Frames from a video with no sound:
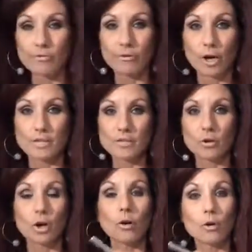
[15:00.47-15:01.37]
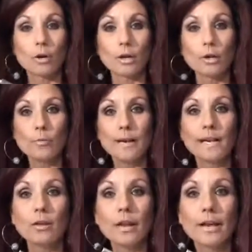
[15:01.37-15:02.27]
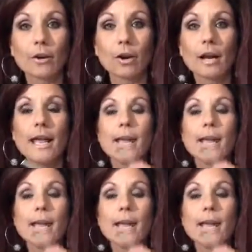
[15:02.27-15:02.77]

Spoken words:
frost girl, or a little bit of glitter.